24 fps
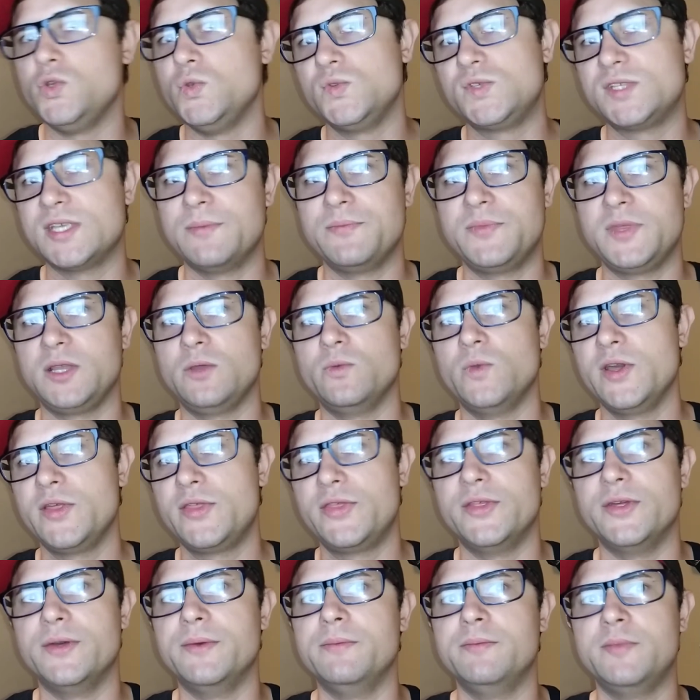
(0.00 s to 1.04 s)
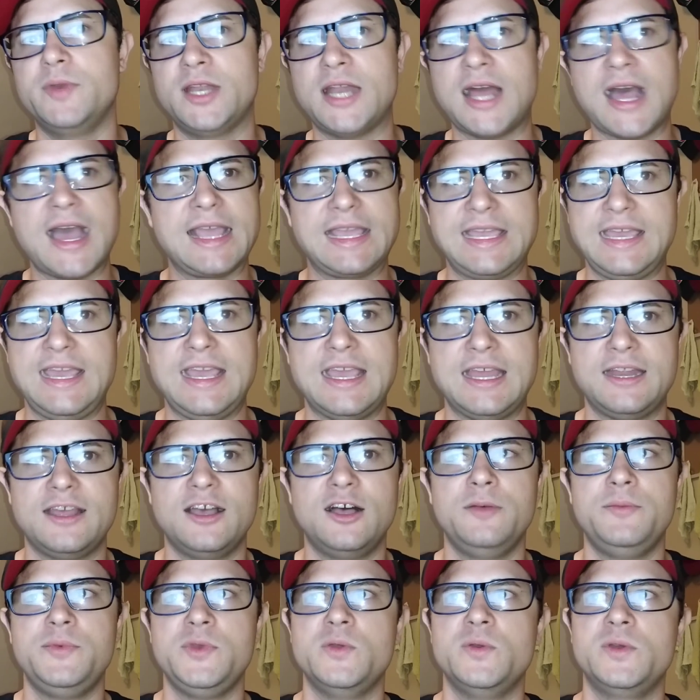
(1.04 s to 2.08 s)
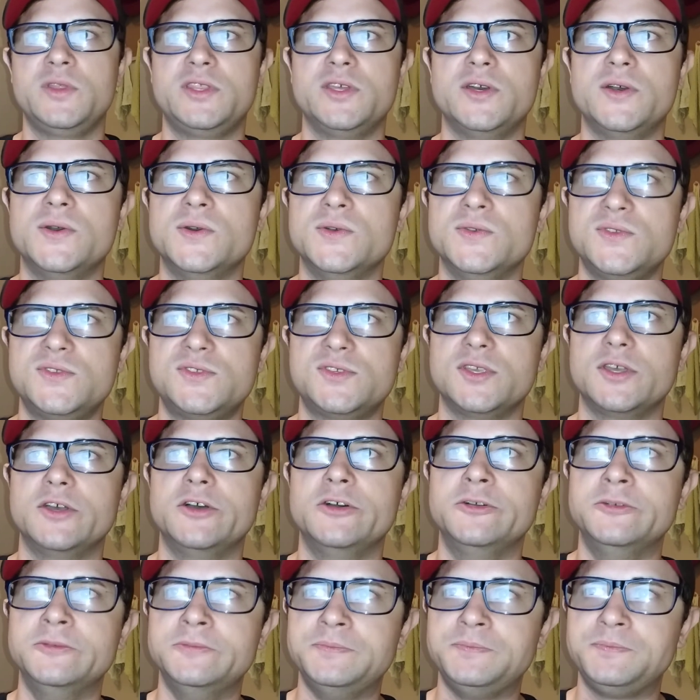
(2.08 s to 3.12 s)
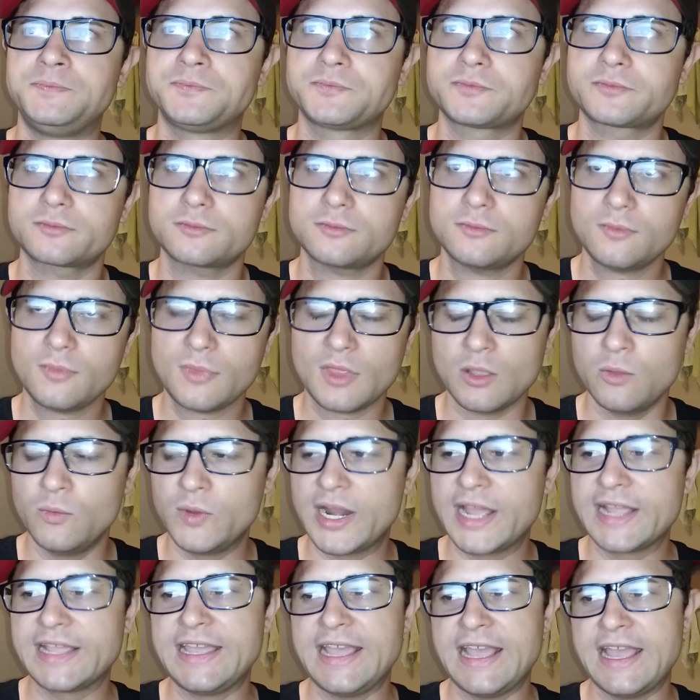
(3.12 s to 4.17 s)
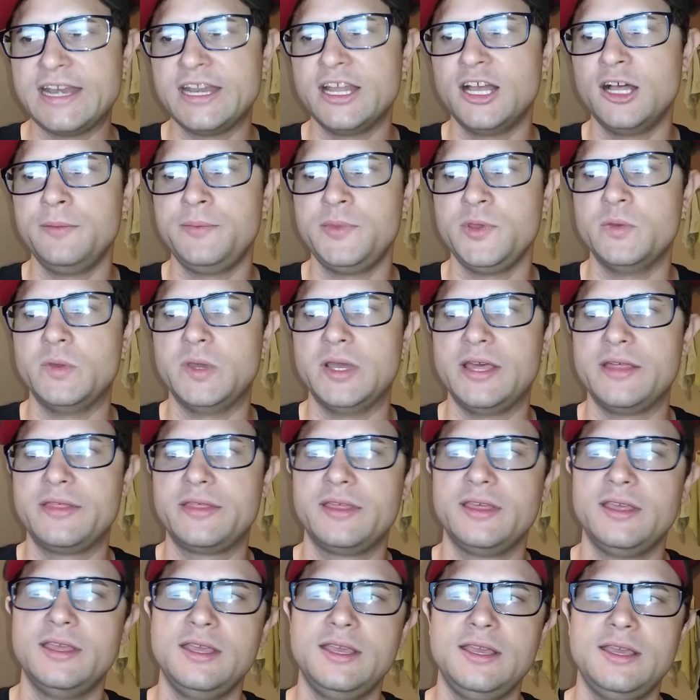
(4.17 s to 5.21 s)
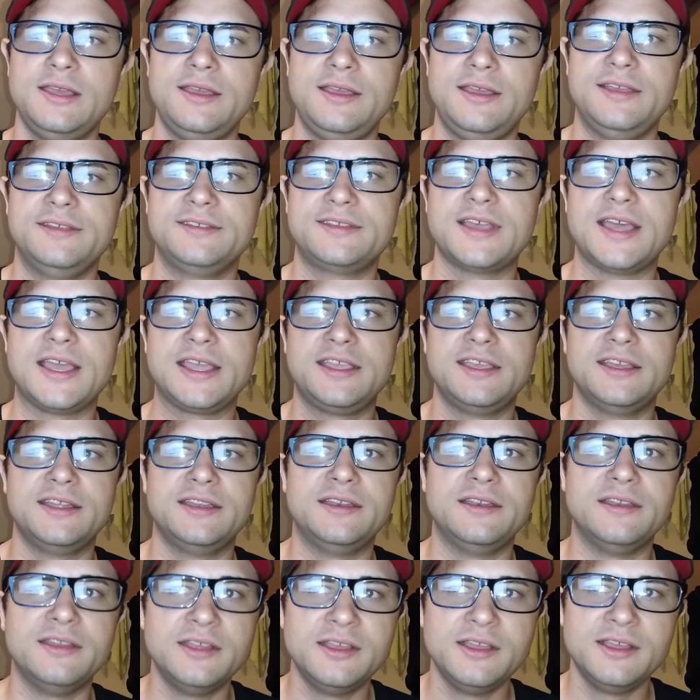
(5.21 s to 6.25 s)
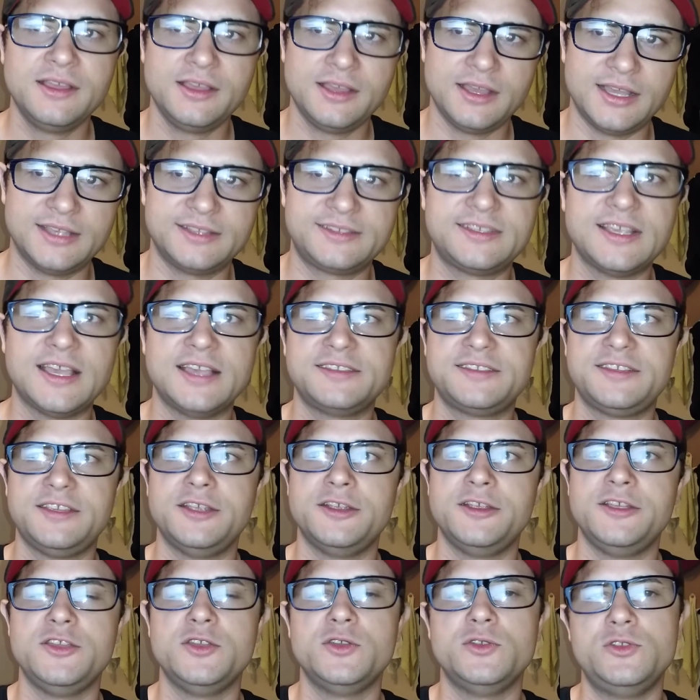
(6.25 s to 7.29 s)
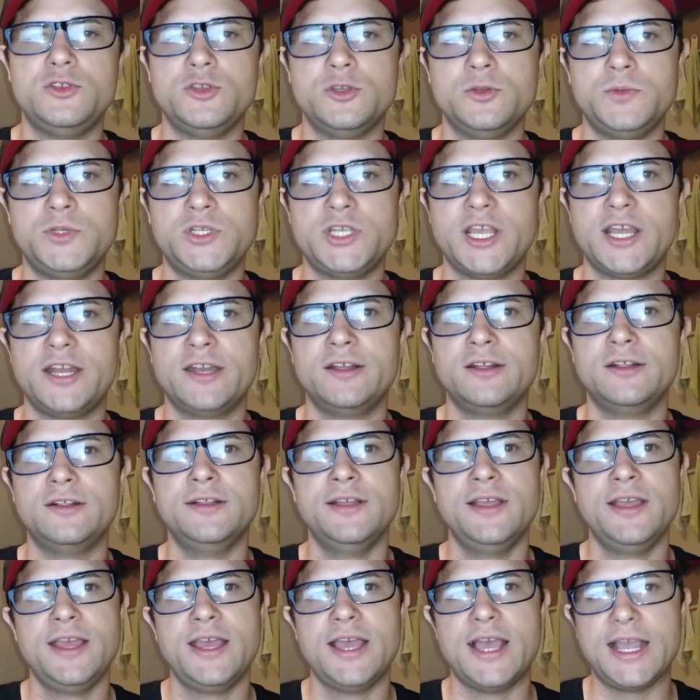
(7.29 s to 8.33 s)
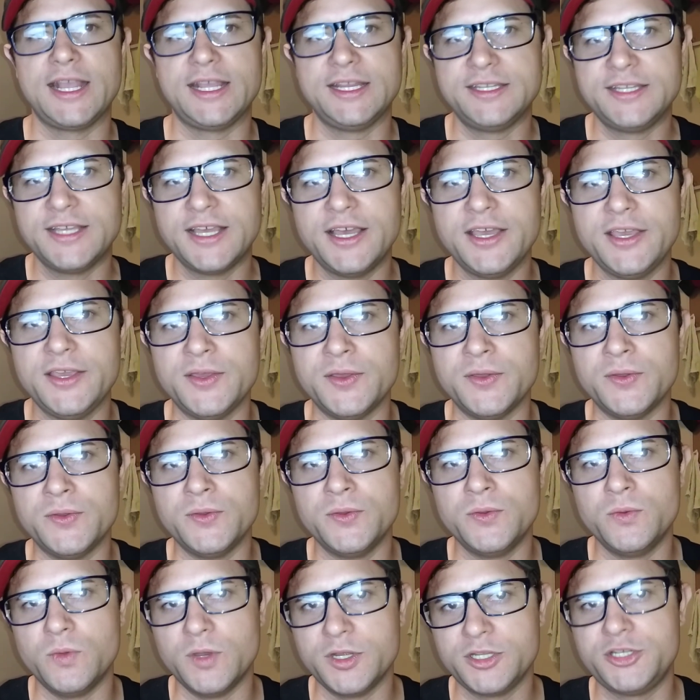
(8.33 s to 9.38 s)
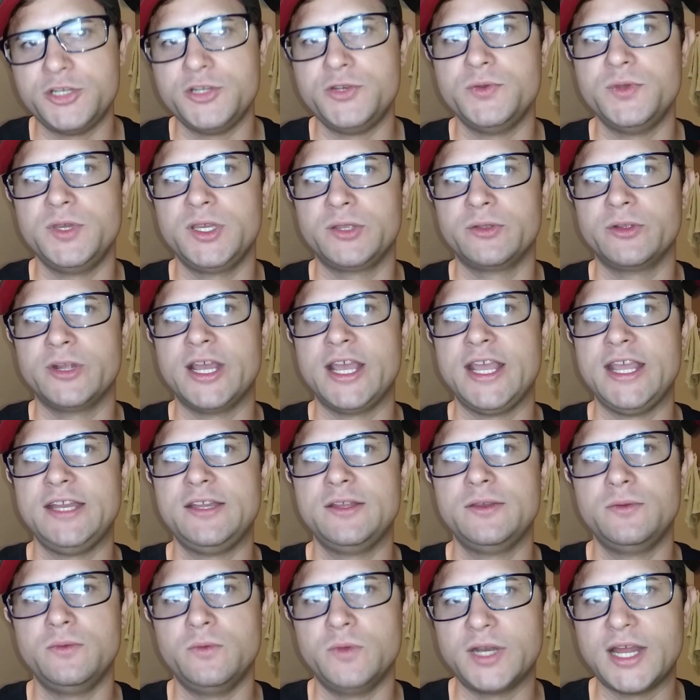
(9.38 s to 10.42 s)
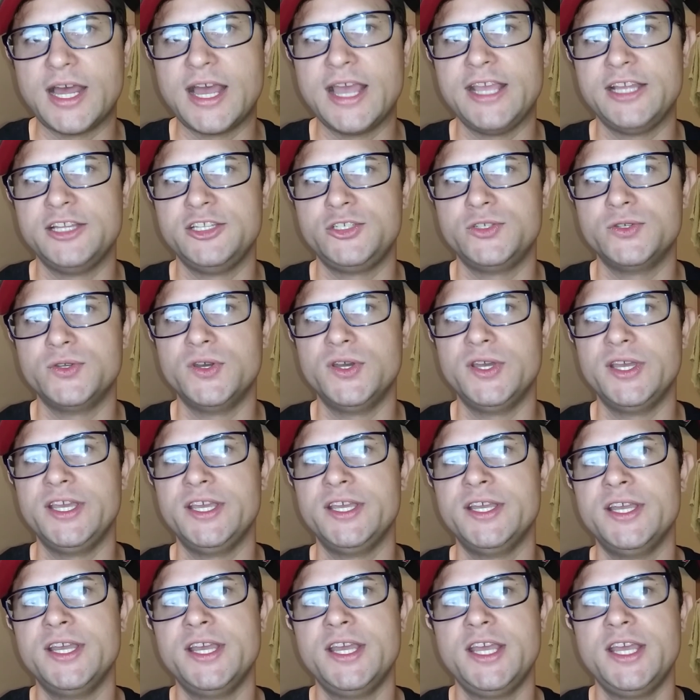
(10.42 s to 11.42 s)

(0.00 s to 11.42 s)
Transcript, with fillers: do something with them. But I can't help you with those. So what I can help you with is I can assess your YouTube channel. I can tell you what you're doing right, what I enjoy,